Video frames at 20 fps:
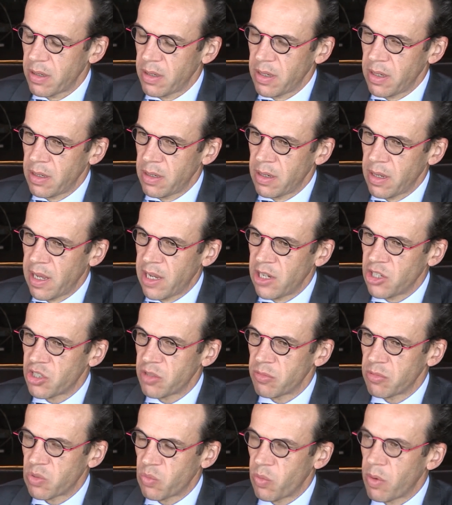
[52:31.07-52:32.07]
In Asia,
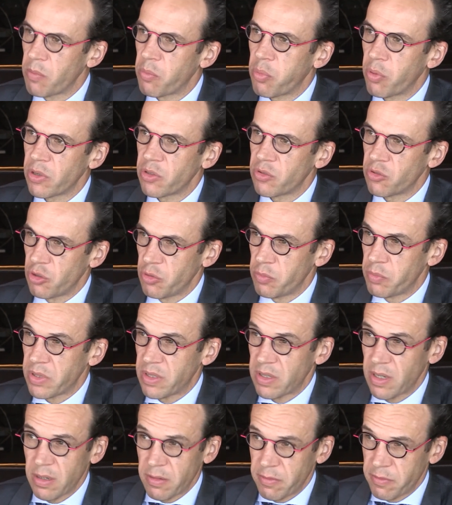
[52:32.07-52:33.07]
it was
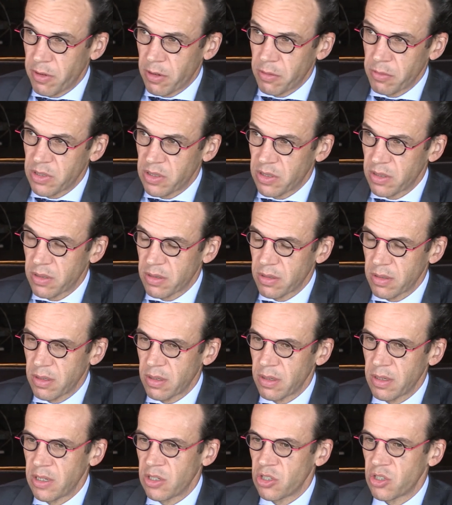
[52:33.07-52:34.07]
1.2%, Far East
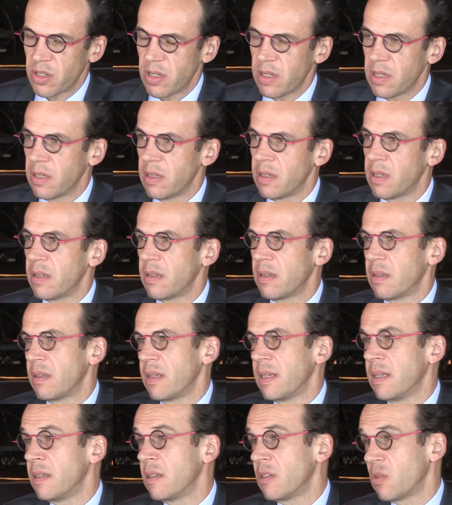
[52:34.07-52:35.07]
Asia, and
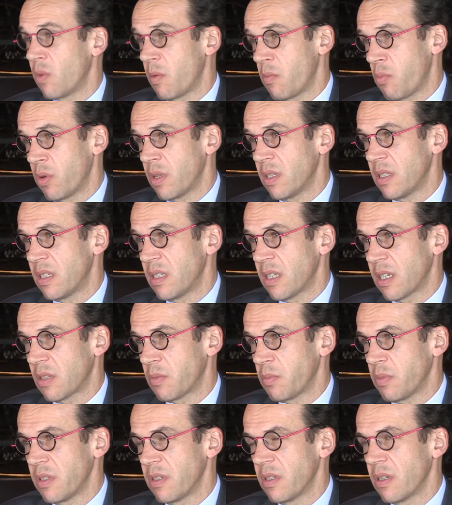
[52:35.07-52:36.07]
India's
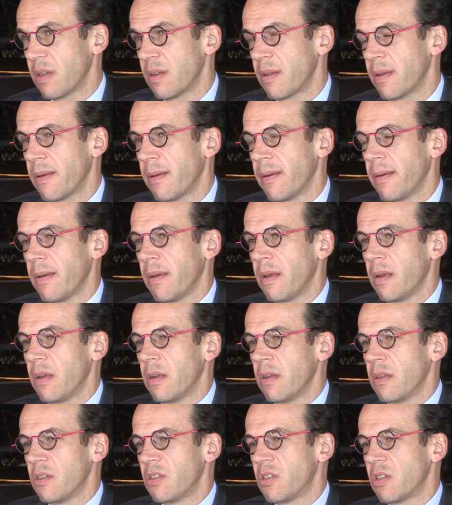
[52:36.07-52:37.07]
1.6%.
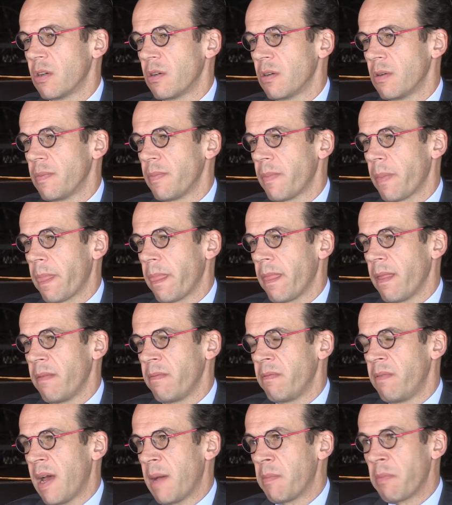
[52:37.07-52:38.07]
So
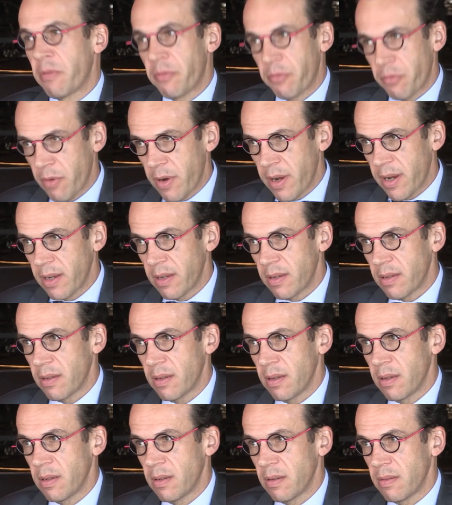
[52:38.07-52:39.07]
I'm afraid,
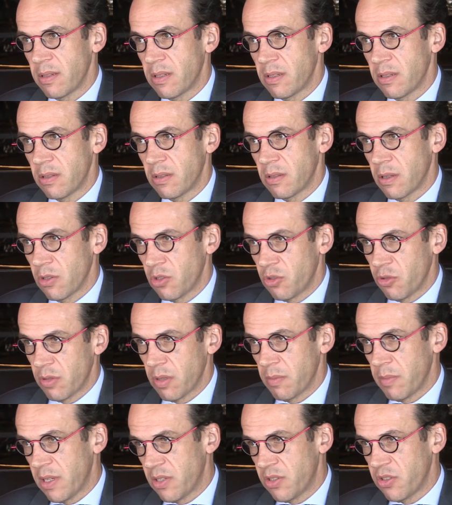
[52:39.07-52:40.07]
and this is don't shoot the
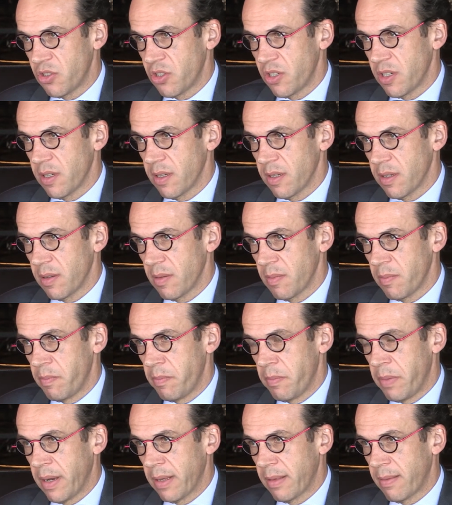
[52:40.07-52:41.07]
messenger here,
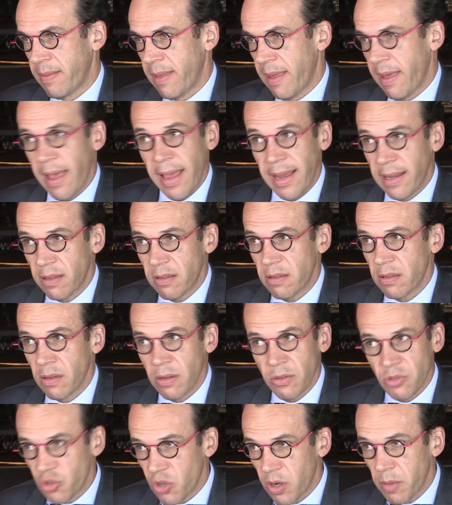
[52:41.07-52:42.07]
but there ain't
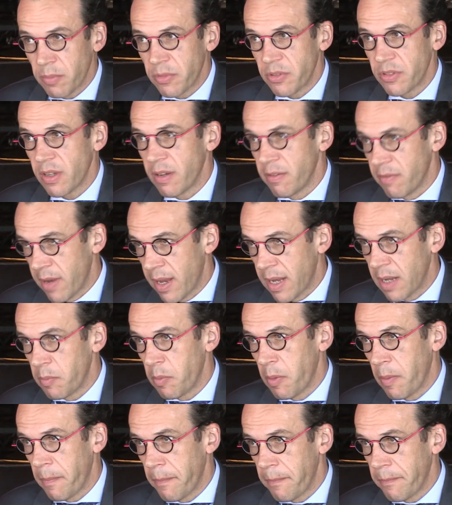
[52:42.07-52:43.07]
no jobs available.